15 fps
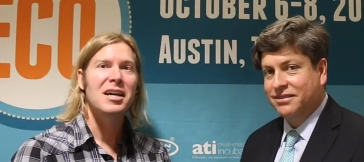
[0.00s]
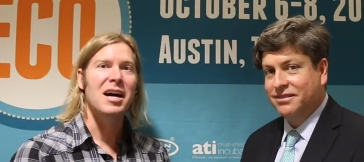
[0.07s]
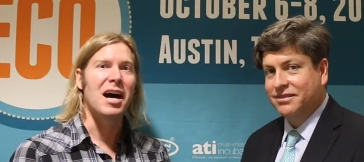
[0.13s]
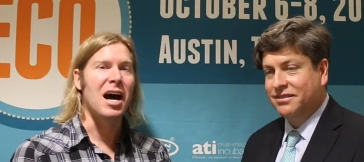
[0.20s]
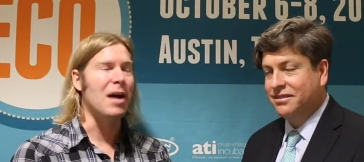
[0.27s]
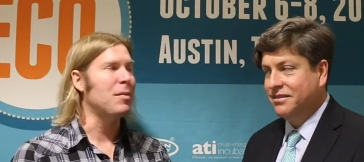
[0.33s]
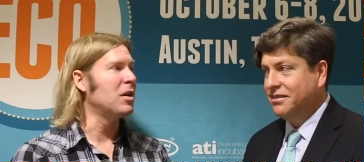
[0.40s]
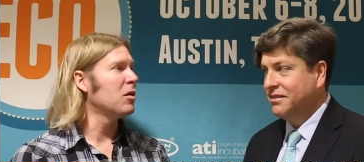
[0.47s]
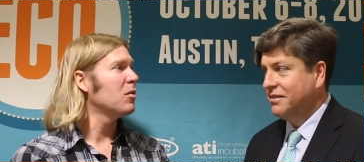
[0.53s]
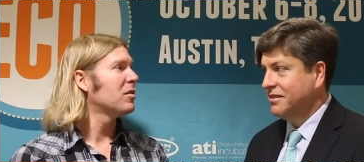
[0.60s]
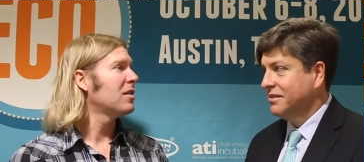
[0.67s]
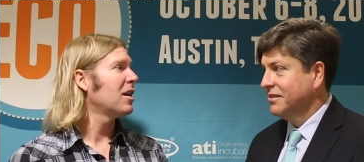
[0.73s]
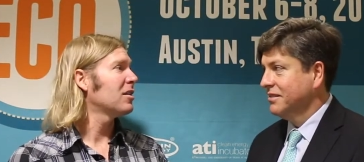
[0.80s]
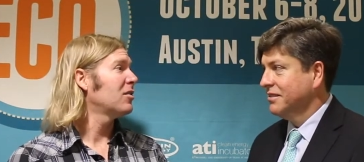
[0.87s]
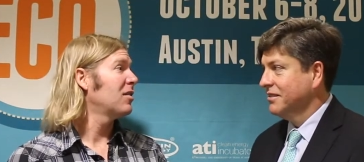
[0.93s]
Speaker 1: Uh, I'm here with
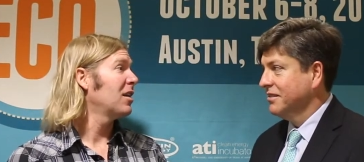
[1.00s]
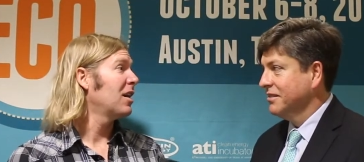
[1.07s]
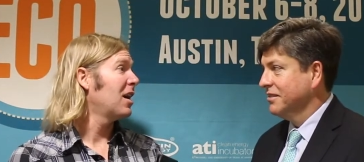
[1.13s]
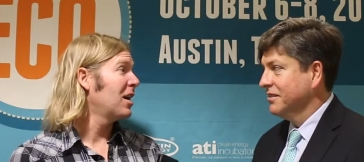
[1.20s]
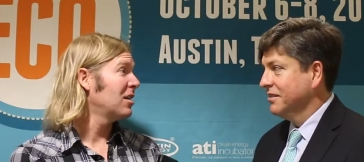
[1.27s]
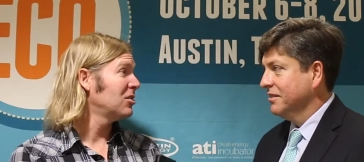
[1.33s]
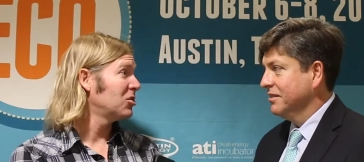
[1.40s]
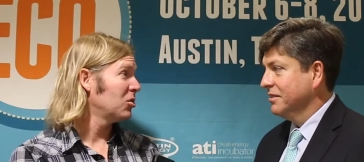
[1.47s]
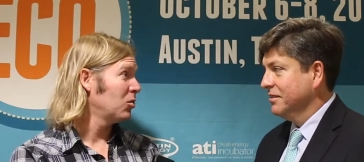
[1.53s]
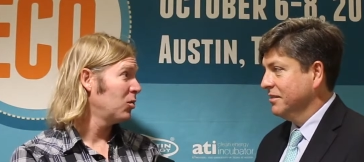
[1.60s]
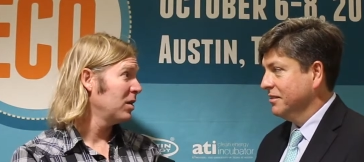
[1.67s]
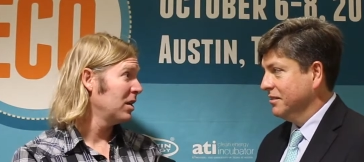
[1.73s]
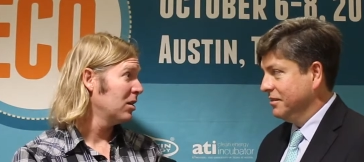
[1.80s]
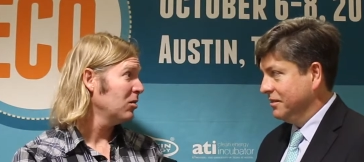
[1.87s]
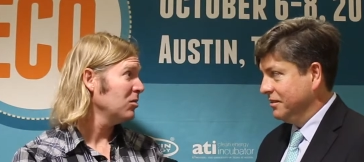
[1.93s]
Doctor Alejandro
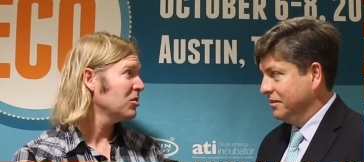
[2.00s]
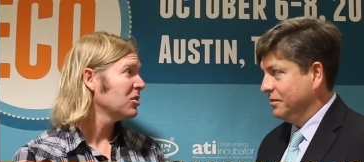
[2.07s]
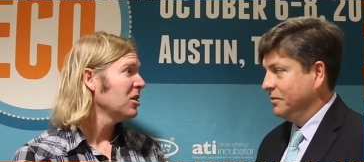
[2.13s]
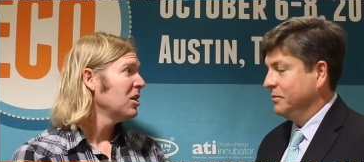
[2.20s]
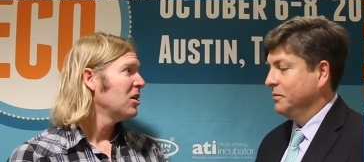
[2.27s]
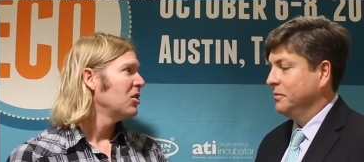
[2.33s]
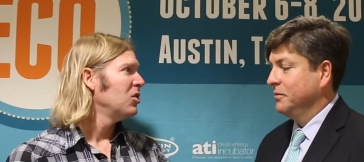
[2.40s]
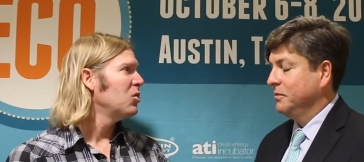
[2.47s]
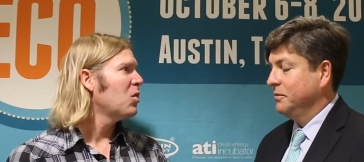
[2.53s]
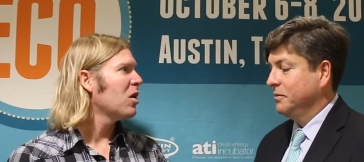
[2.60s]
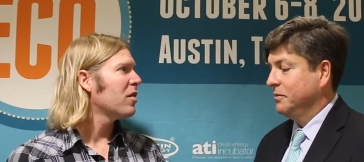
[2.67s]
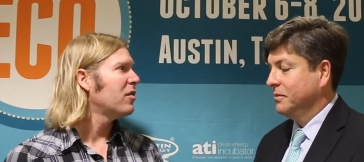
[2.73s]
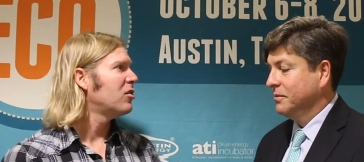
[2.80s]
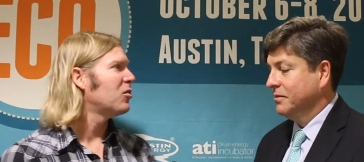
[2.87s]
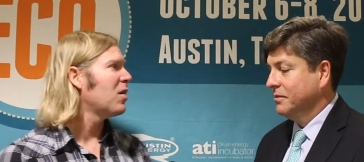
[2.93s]
Rios. You are
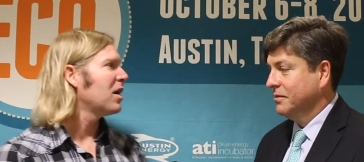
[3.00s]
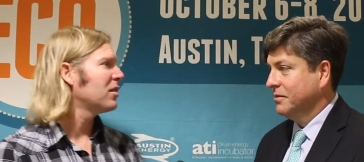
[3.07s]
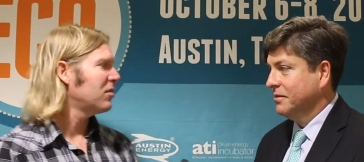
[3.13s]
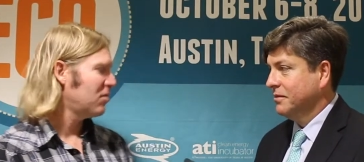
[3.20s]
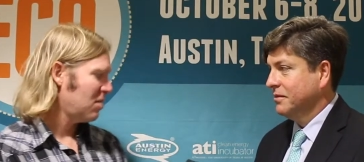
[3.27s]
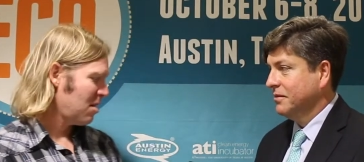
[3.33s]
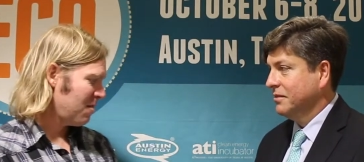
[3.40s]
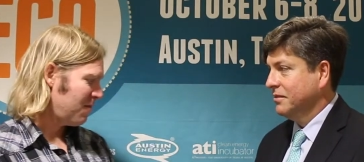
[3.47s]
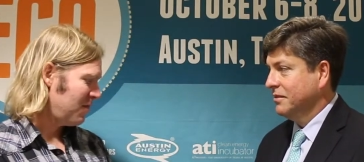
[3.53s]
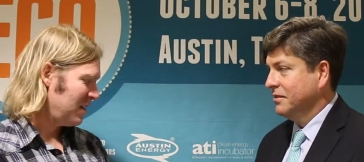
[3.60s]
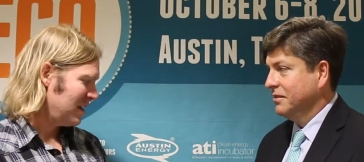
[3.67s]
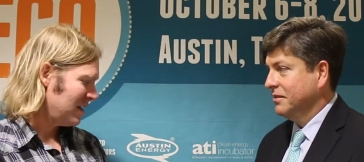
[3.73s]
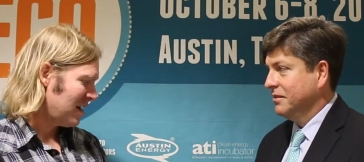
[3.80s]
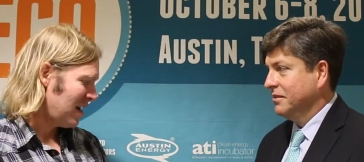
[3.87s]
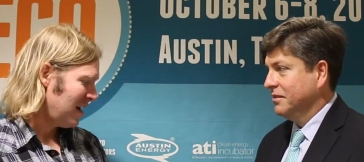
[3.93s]
the director of
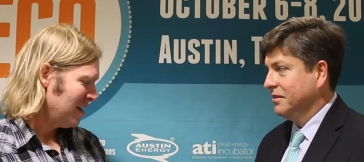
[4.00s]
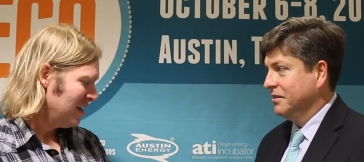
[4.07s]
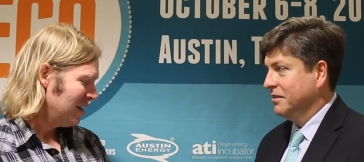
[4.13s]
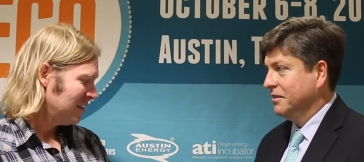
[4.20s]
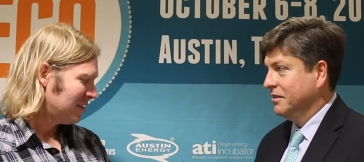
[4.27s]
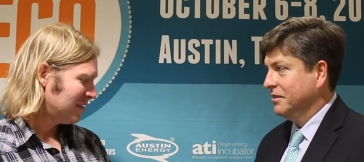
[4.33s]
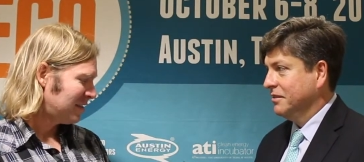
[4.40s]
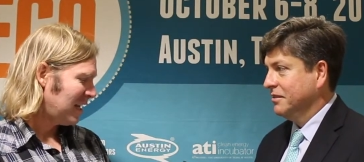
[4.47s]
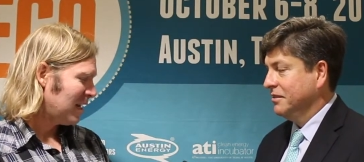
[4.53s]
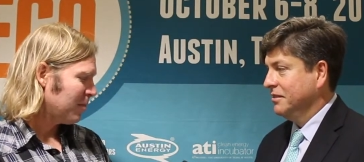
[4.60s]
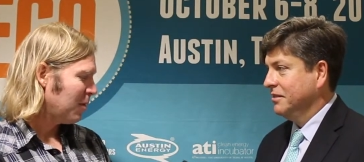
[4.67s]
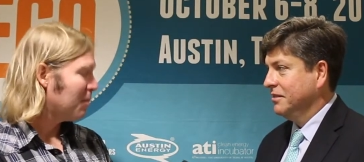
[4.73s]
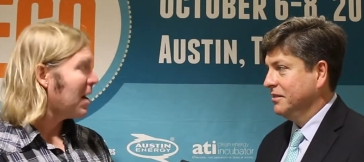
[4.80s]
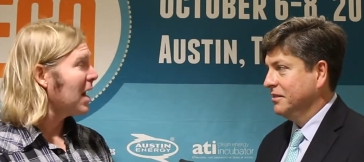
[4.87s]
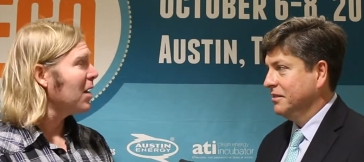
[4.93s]
the uh,
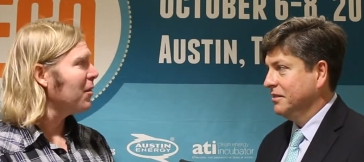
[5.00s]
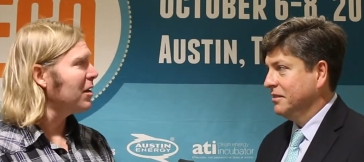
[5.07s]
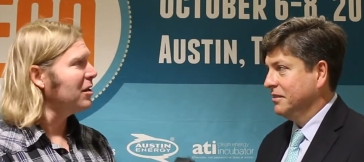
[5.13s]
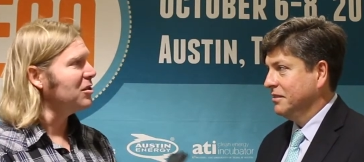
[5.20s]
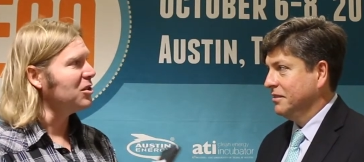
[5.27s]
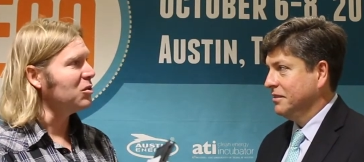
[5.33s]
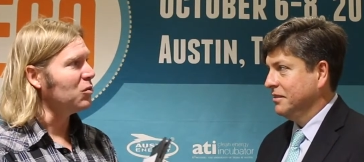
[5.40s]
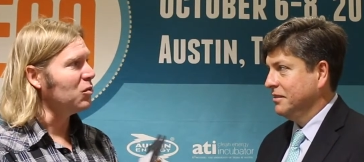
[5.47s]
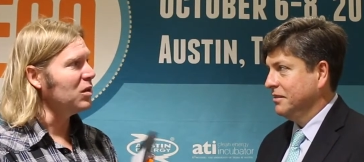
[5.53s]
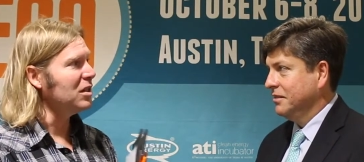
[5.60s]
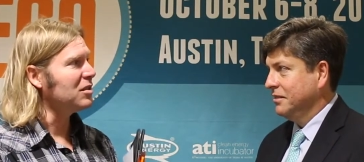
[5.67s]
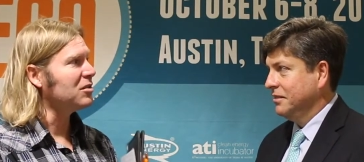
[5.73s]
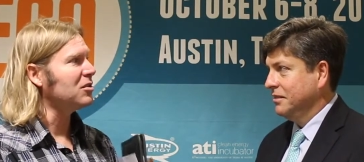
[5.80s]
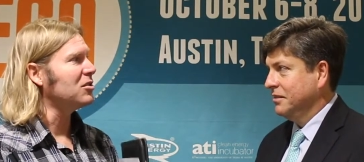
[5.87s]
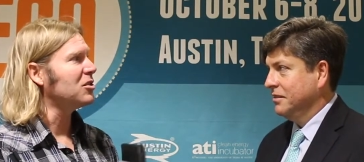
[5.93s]
Sustainable Bioenergy
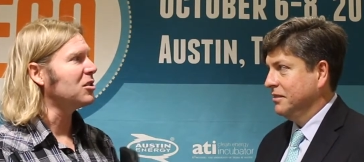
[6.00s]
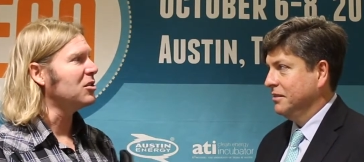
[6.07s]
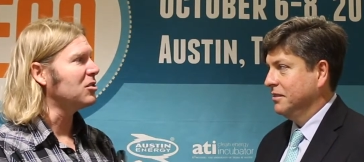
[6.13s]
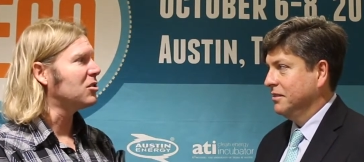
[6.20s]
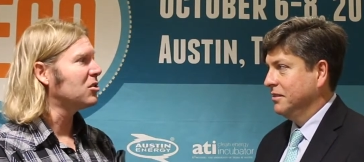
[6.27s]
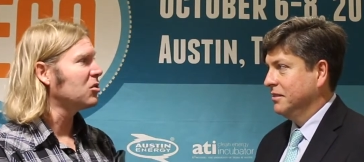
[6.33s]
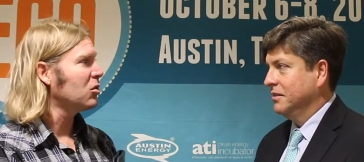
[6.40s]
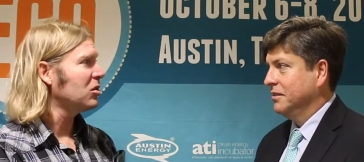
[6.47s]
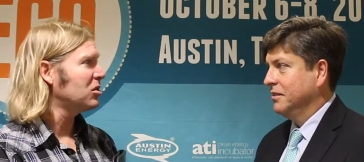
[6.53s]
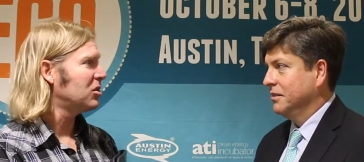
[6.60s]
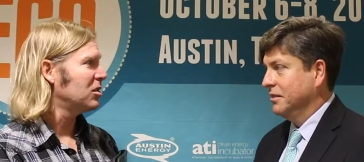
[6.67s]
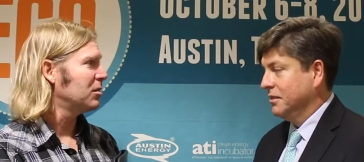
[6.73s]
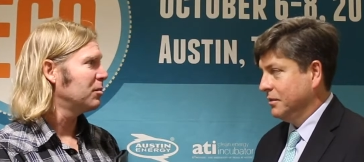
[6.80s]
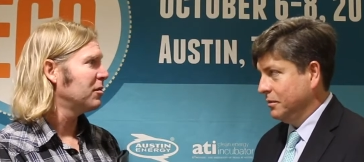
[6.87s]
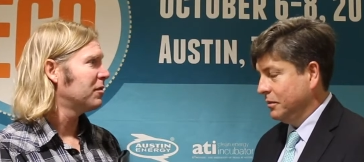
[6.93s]
Research
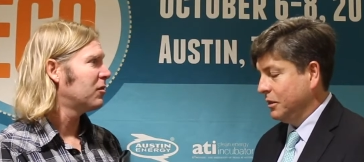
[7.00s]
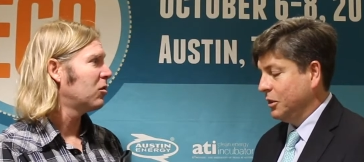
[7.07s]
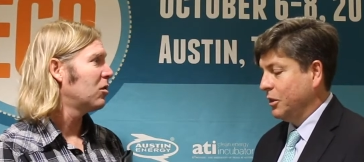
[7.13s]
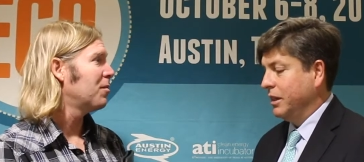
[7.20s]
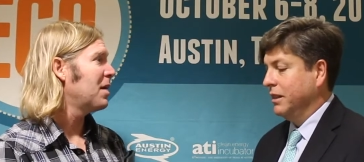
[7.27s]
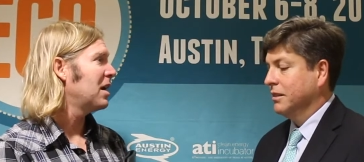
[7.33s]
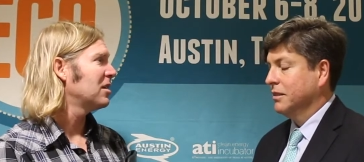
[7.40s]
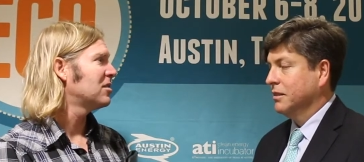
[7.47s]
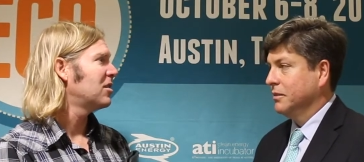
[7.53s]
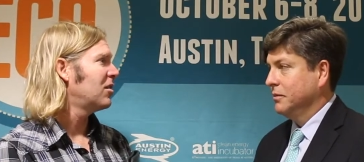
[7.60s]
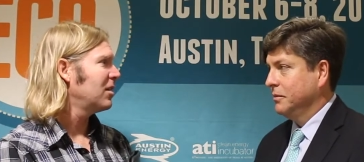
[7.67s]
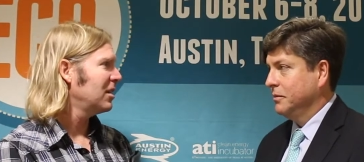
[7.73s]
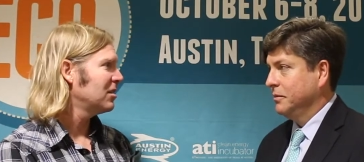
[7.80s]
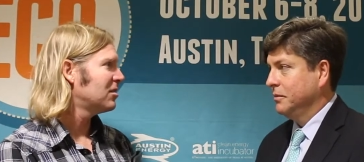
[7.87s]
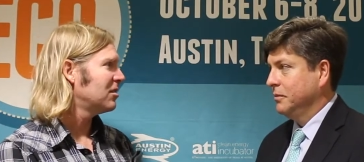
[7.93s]
Consortium for
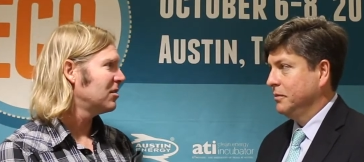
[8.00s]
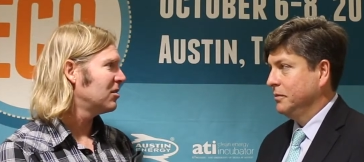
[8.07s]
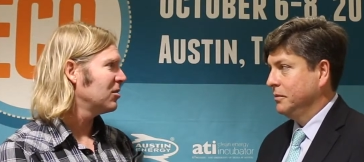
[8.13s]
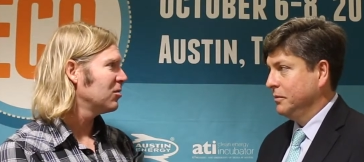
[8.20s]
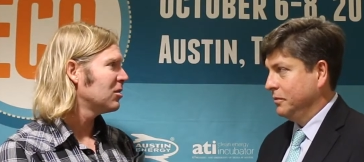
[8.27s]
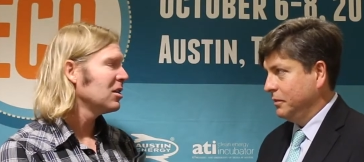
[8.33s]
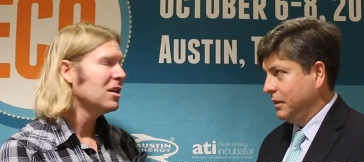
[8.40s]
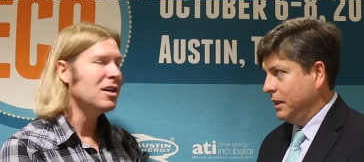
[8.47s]
Masdar Institute.